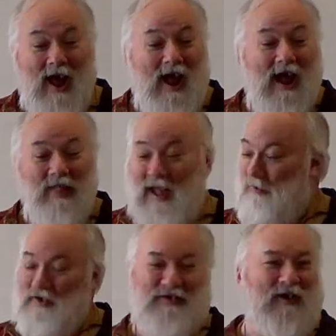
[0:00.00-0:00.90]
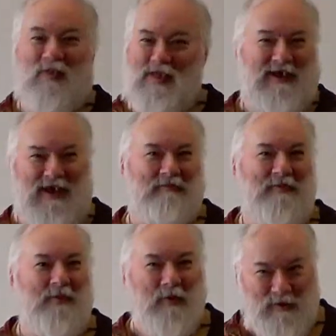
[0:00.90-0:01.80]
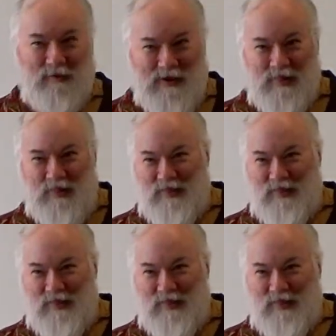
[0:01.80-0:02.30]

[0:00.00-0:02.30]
And that was all they came to work with.